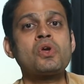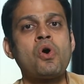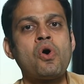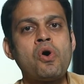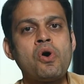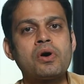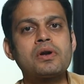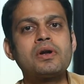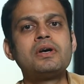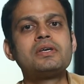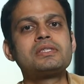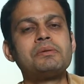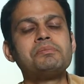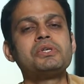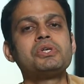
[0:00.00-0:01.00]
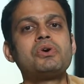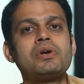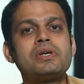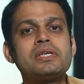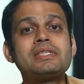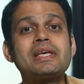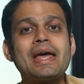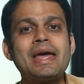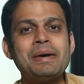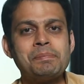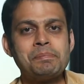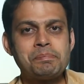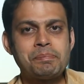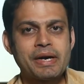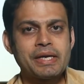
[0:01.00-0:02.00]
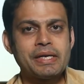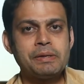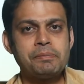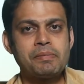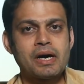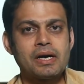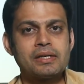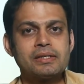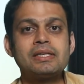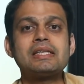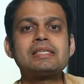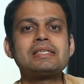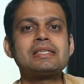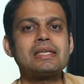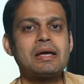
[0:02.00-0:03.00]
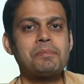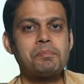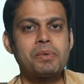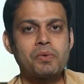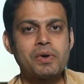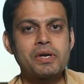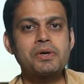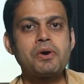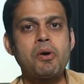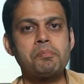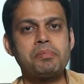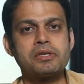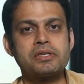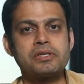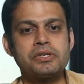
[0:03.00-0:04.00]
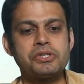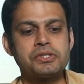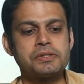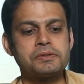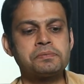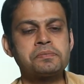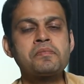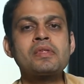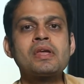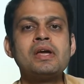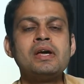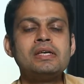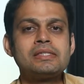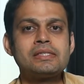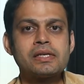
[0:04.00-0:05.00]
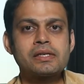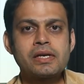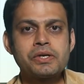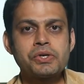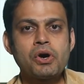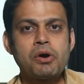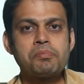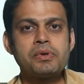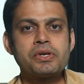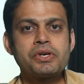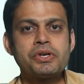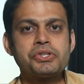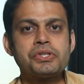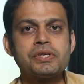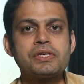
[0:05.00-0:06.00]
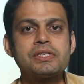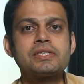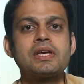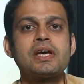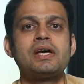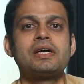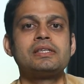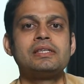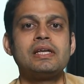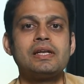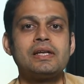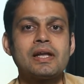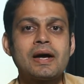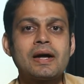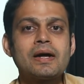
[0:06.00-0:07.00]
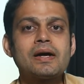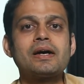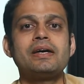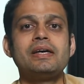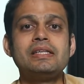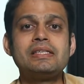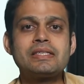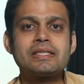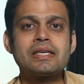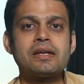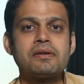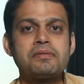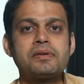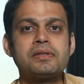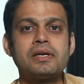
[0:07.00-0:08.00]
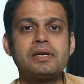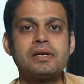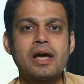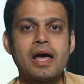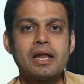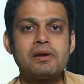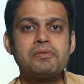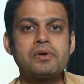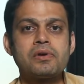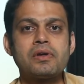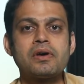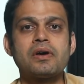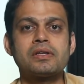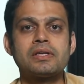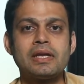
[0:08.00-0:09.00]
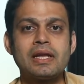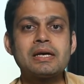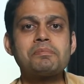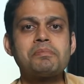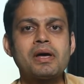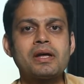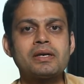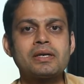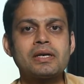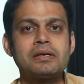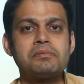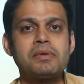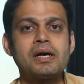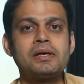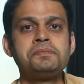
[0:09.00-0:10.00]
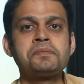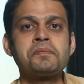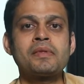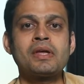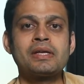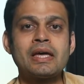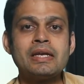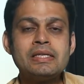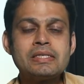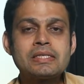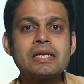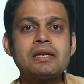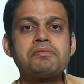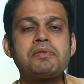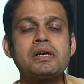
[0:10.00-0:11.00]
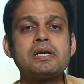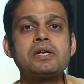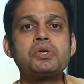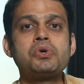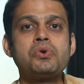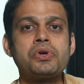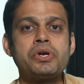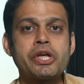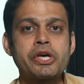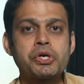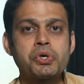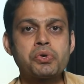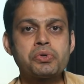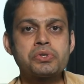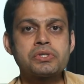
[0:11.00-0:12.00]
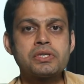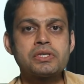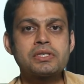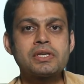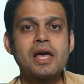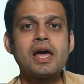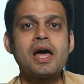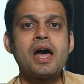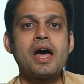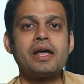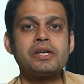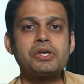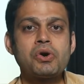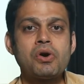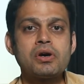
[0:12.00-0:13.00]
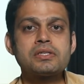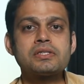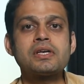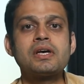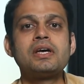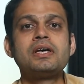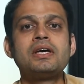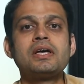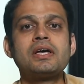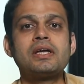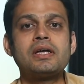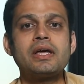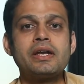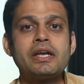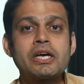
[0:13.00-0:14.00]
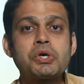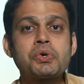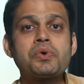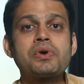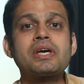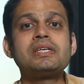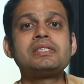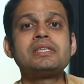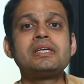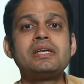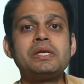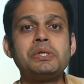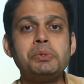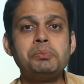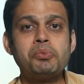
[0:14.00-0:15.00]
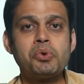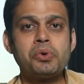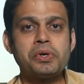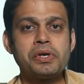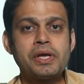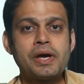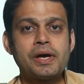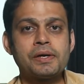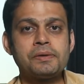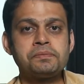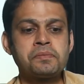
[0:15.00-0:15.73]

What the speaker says: or something called as empyema. That's number one complication. Second complication is the lung itself, the alveoli or the lung parenchyma can itself undergo necrosis and cause necrotizing pneumonia.